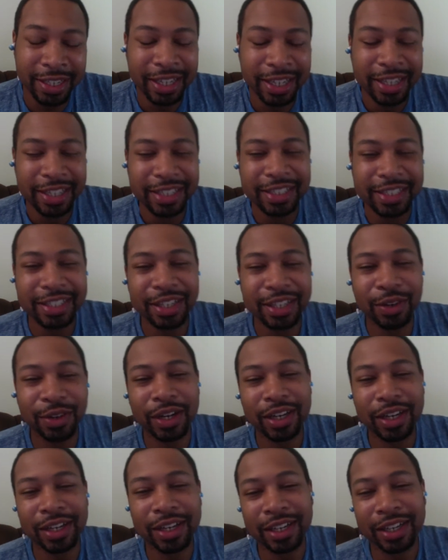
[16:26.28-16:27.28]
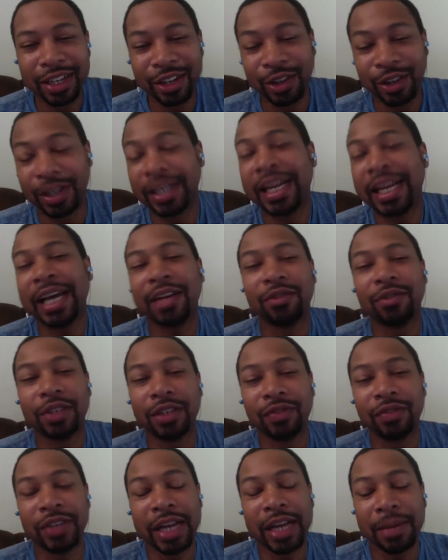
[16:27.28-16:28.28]
So, uh, or oh, not
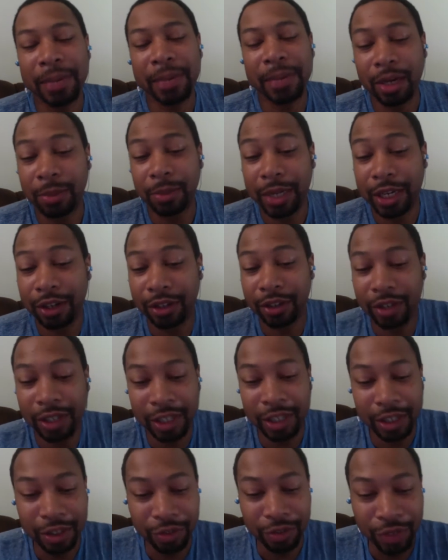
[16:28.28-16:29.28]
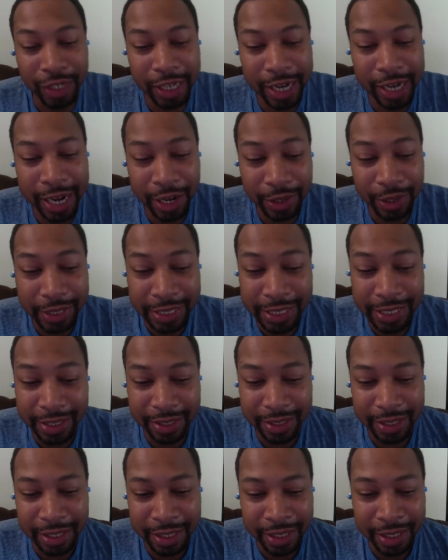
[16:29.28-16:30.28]
renovate. I'm not going to be able to uh, rent it out
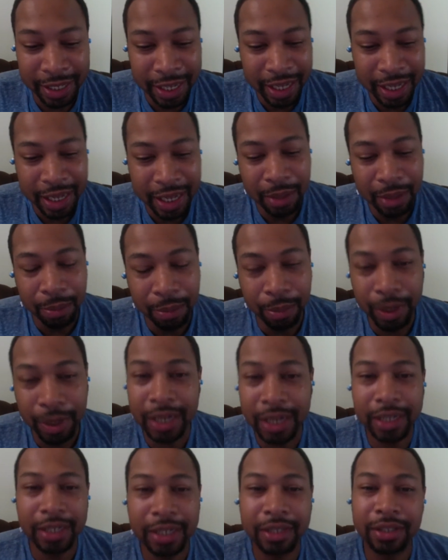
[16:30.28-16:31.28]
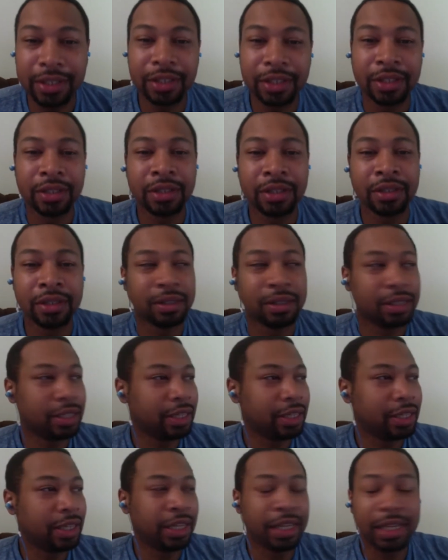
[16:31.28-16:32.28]
easily. But mm-hmm. until
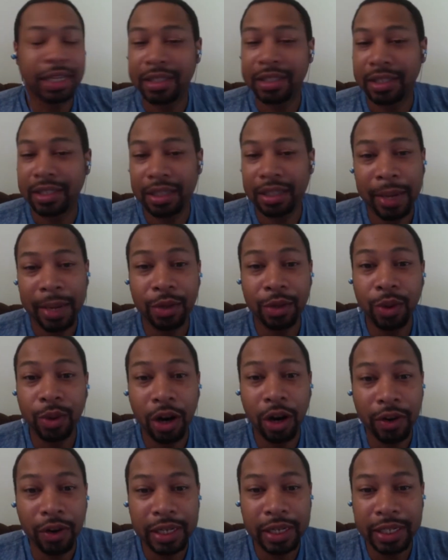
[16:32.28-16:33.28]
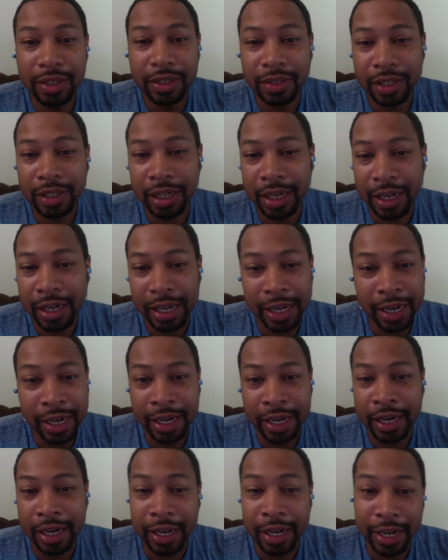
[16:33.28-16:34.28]
unless it's somebody who already lives in the
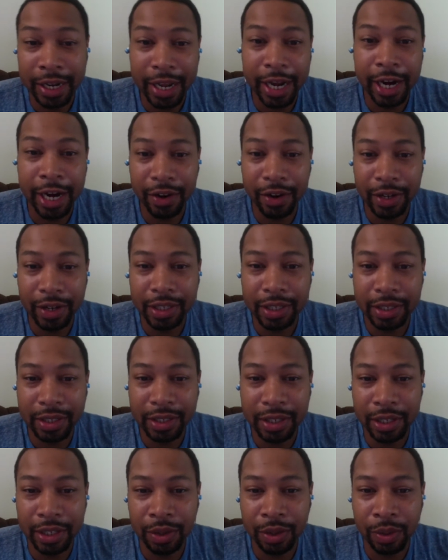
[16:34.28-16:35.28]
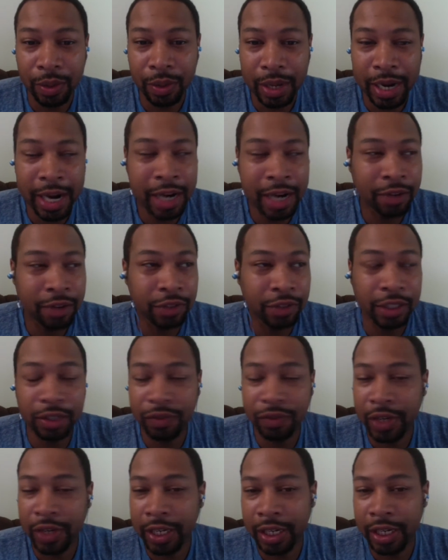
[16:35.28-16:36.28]
in, in the area. So I mm-hmm.
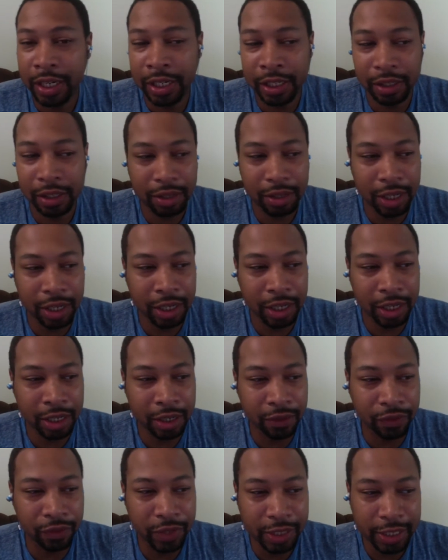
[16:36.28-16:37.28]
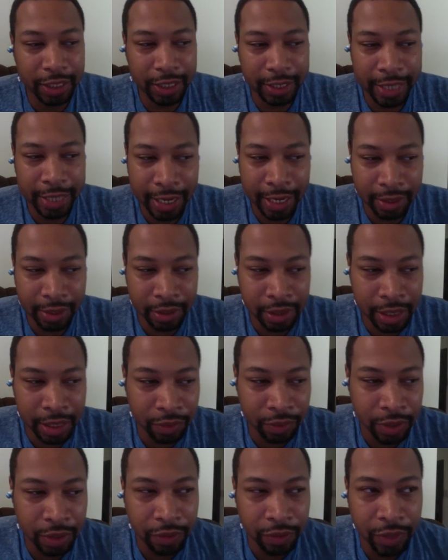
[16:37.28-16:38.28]
renovated it, uh, fifteen thousand. I
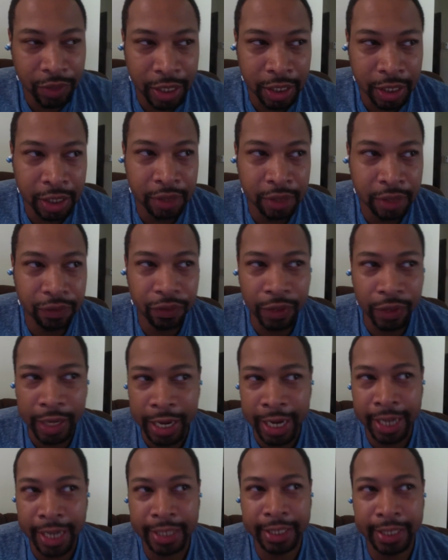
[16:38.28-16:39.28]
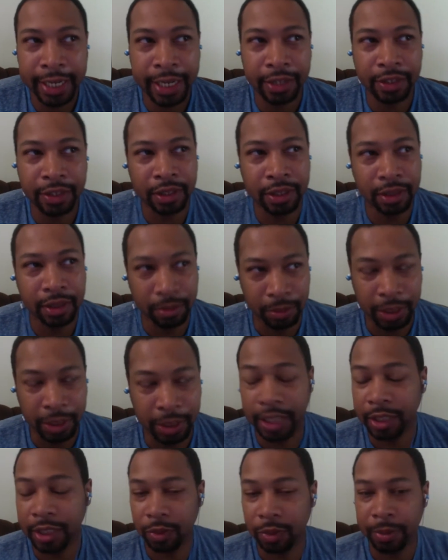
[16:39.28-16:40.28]
renovated it for nine thousand
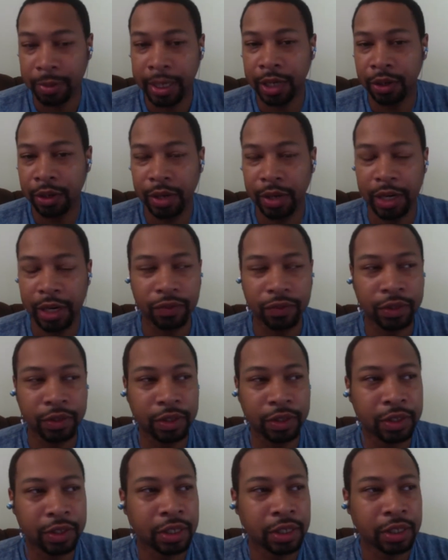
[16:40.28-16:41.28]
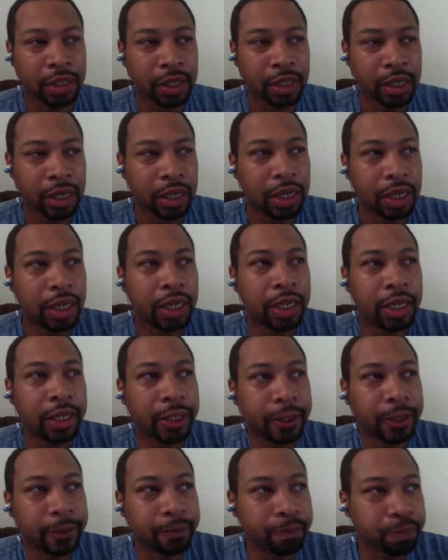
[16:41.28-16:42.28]
because it was my own efforts. Mm-hmm.
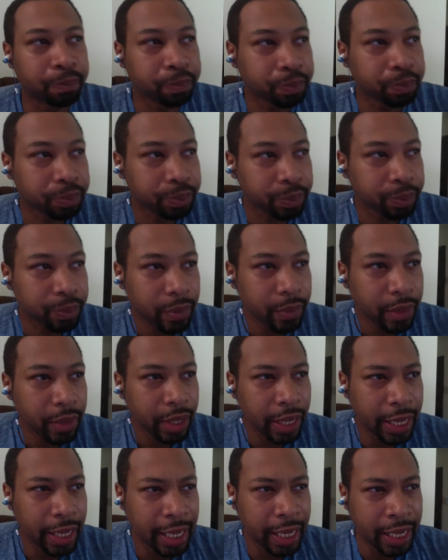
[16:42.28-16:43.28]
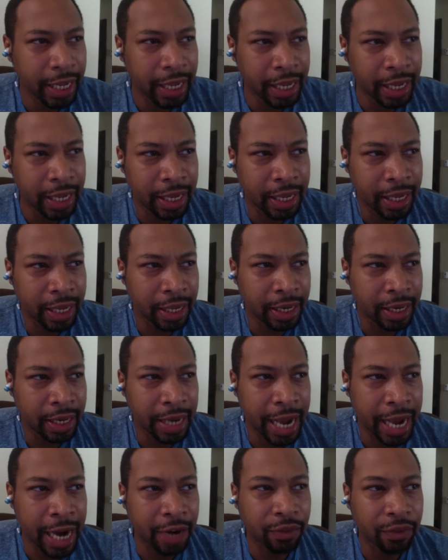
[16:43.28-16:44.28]
Um, and
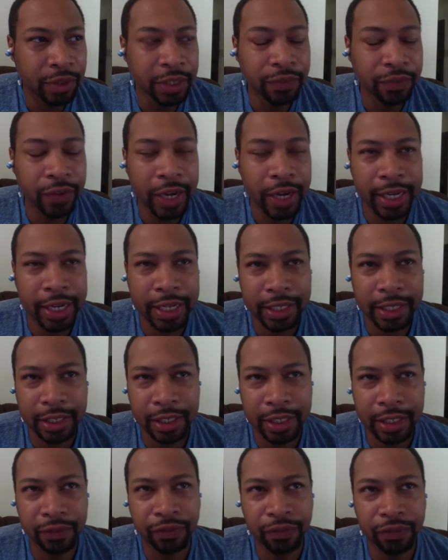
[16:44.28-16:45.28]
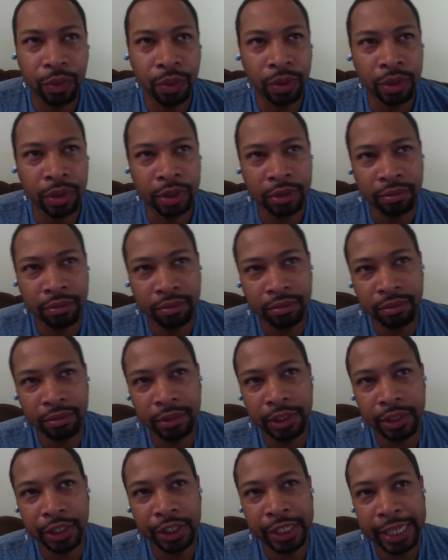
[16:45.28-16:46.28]
I refinanced it for
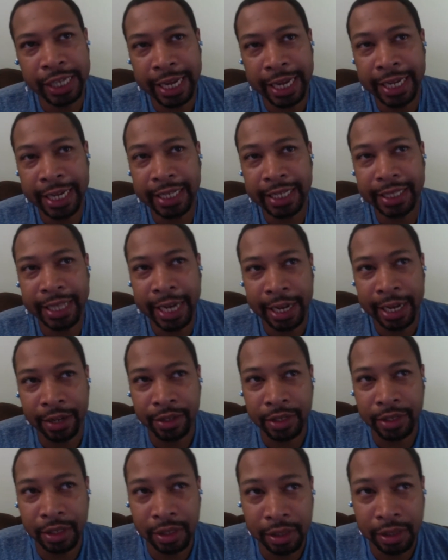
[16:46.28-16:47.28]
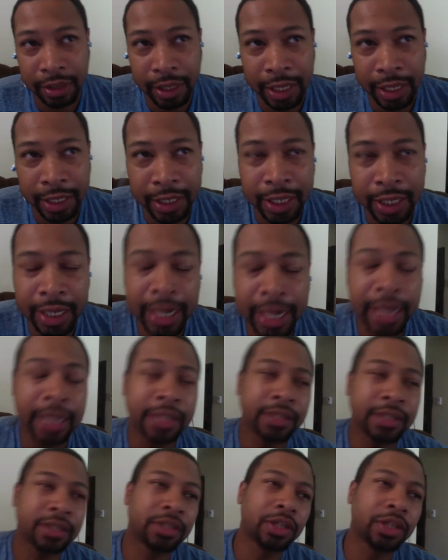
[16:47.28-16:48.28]
thirty eight thousand and then
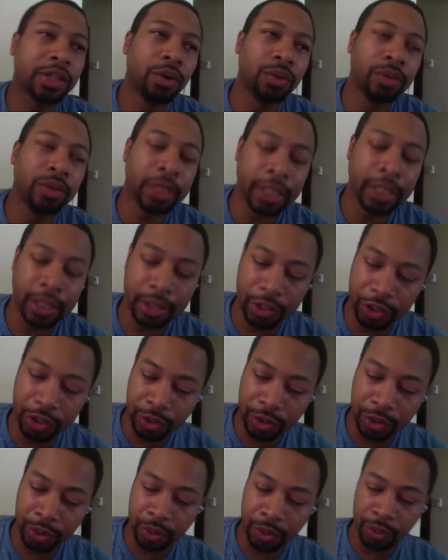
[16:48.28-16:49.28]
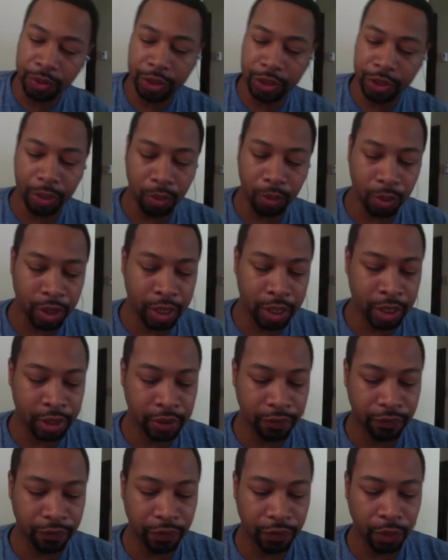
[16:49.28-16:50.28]
I sold it to someone
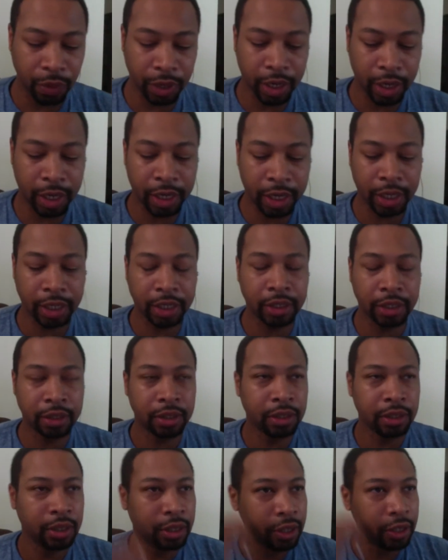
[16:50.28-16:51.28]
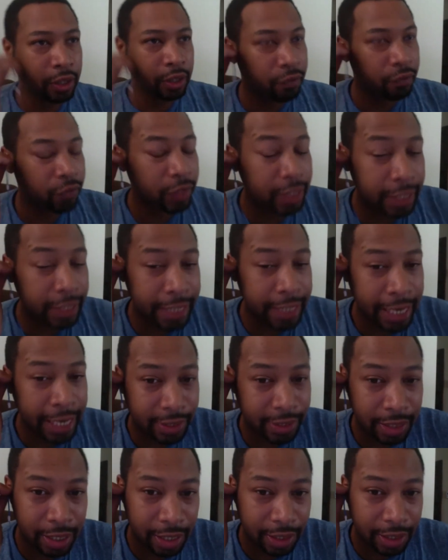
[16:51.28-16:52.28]
for uh, fifty
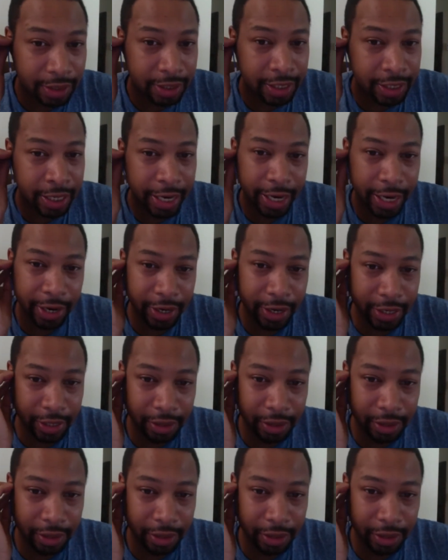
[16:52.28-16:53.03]
thousand dollars in the area.